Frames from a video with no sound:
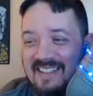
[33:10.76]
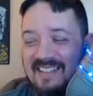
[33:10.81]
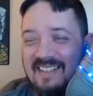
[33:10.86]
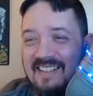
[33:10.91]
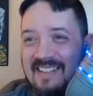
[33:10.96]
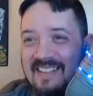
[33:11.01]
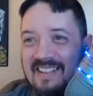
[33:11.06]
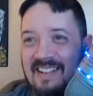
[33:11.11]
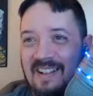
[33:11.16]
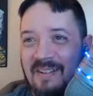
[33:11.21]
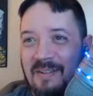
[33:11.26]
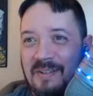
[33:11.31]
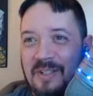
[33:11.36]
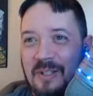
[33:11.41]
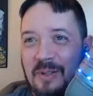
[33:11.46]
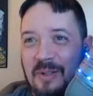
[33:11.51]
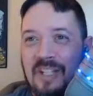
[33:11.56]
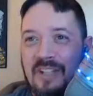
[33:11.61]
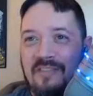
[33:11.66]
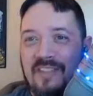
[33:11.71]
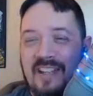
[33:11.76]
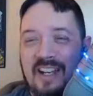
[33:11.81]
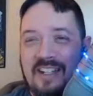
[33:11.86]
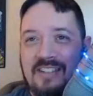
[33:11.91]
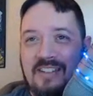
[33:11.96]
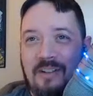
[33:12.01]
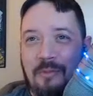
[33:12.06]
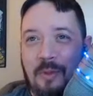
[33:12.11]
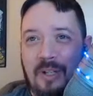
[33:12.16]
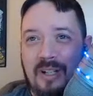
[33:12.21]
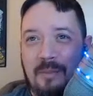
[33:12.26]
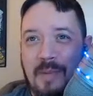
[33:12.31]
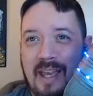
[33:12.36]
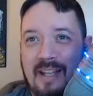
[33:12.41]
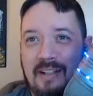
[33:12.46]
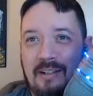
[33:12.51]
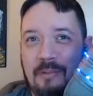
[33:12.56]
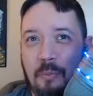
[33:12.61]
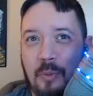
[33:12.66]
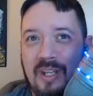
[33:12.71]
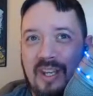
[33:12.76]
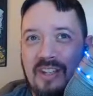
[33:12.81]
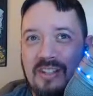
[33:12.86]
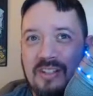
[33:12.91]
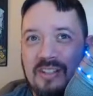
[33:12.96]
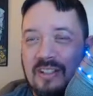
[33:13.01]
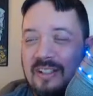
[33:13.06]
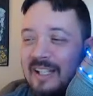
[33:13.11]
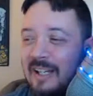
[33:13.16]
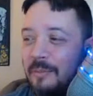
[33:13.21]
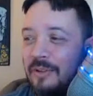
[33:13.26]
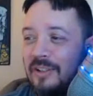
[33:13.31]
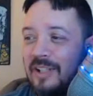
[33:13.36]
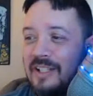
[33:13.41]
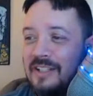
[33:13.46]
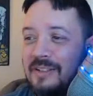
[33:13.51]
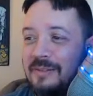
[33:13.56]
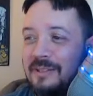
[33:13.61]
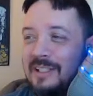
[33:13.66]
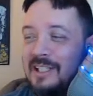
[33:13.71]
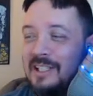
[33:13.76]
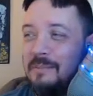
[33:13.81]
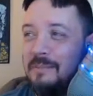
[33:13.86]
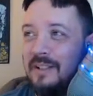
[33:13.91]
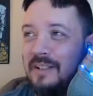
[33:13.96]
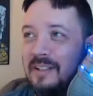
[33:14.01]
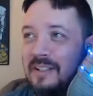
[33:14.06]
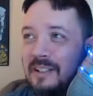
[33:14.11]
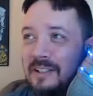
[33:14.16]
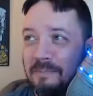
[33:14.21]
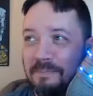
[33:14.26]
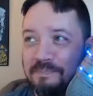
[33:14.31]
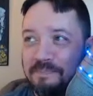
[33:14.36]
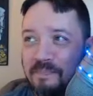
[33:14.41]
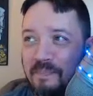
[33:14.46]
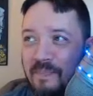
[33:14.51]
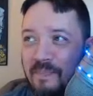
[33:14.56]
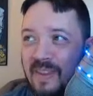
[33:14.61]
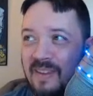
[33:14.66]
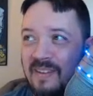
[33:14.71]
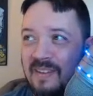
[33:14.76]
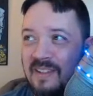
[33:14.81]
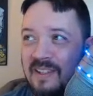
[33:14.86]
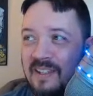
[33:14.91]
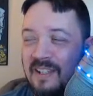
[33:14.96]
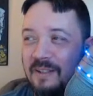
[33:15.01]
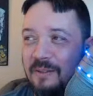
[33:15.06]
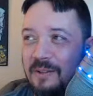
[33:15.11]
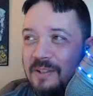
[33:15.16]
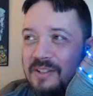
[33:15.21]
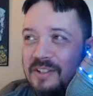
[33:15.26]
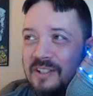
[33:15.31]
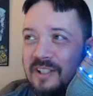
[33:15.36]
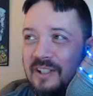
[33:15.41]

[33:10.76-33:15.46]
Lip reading: There was 2 defects there. One of them had wings on a couple nights a week, but it was